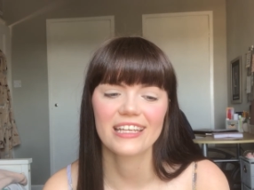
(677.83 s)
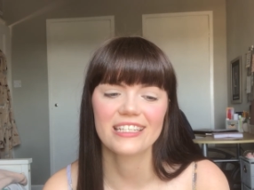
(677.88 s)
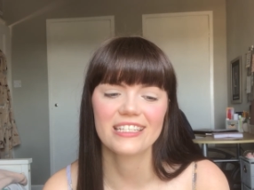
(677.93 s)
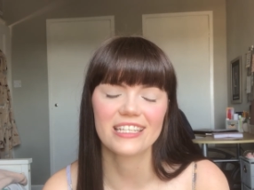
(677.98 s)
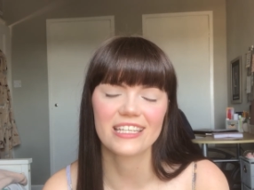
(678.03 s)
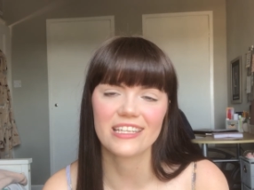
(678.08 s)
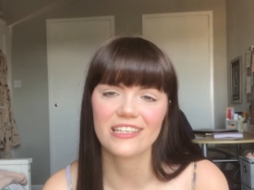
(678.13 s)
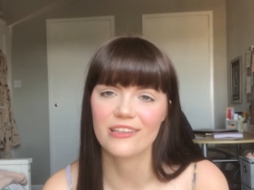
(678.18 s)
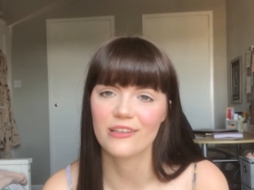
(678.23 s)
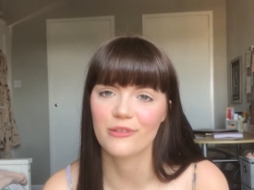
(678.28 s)
to
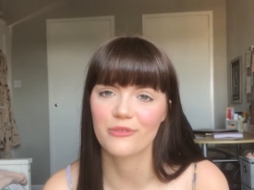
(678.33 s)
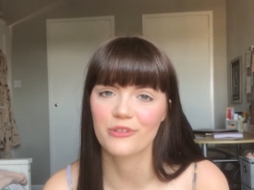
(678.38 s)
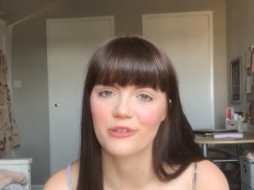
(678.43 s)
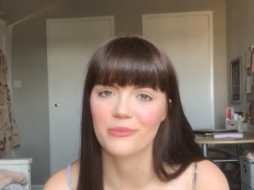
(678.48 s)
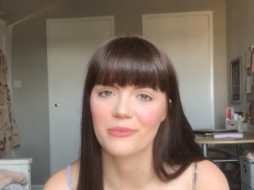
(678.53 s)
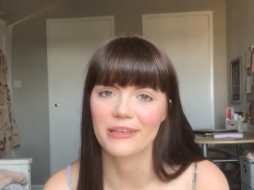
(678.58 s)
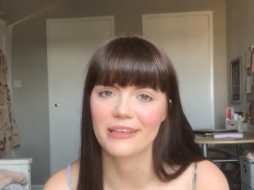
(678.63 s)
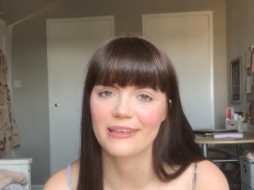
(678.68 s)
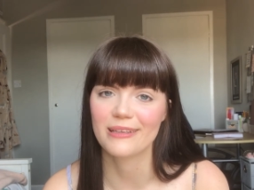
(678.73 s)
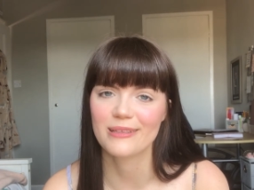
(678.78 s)
hear
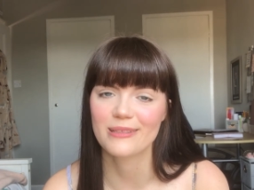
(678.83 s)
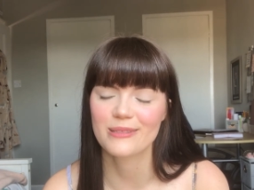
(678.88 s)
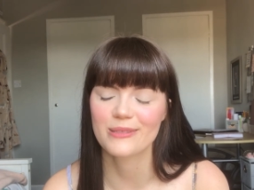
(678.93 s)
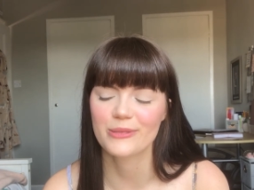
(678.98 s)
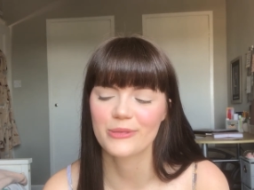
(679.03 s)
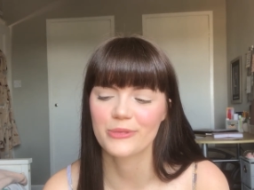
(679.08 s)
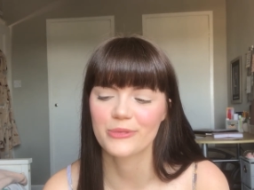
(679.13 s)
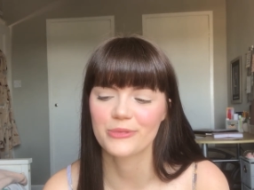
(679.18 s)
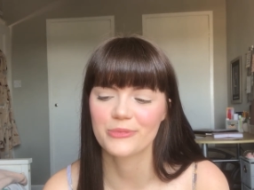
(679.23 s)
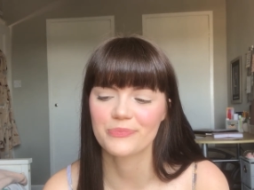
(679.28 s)
from you,
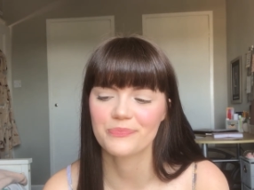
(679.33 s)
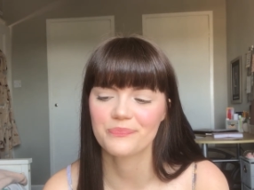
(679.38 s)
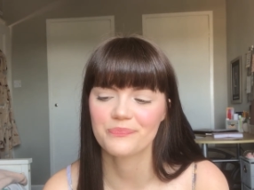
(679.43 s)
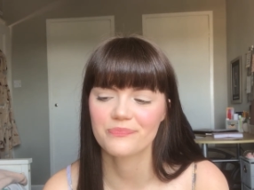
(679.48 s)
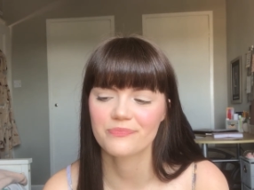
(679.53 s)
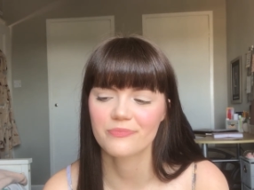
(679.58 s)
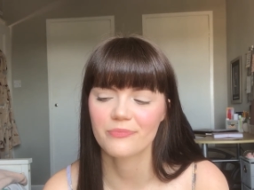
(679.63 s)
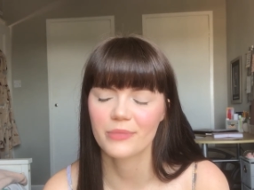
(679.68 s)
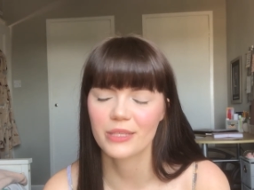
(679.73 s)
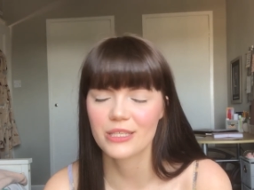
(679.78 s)
so
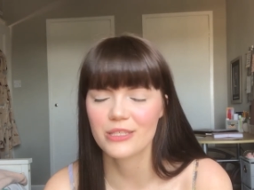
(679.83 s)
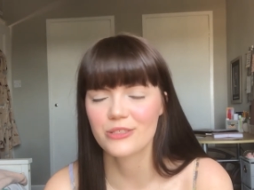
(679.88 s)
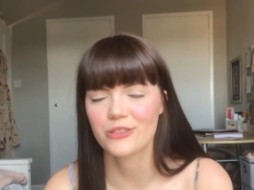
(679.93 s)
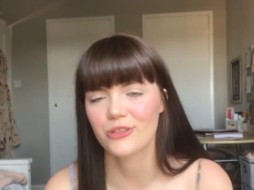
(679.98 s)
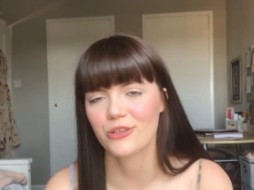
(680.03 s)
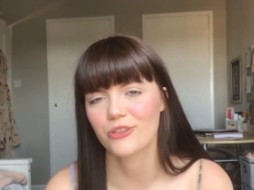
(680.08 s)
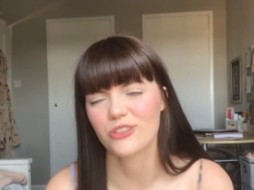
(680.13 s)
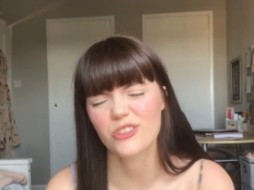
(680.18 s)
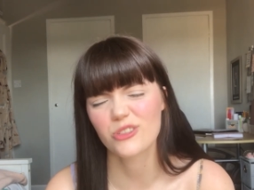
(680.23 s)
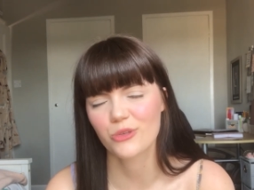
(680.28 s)
please
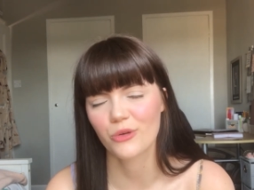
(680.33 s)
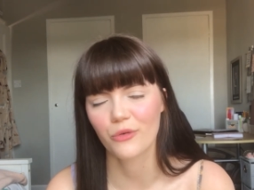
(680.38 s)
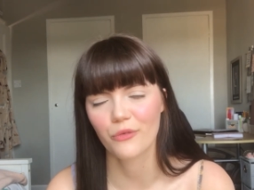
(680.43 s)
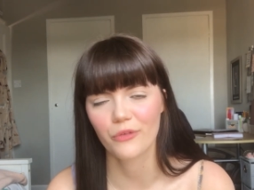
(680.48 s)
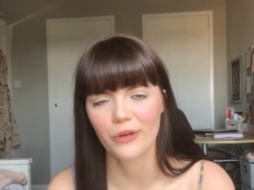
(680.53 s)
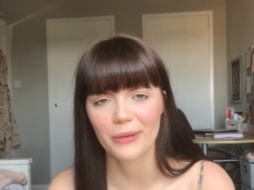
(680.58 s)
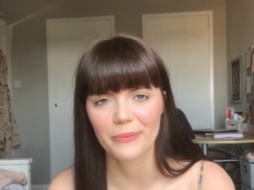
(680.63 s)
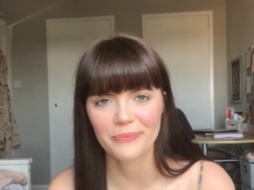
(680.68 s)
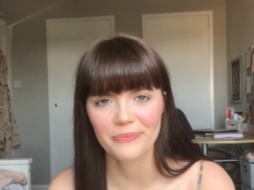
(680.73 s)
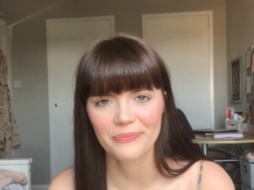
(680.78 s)
do, just go
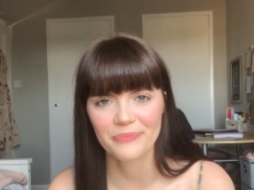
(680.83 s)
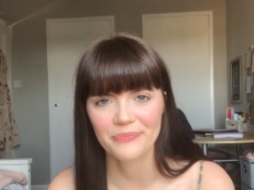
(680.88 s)
for it.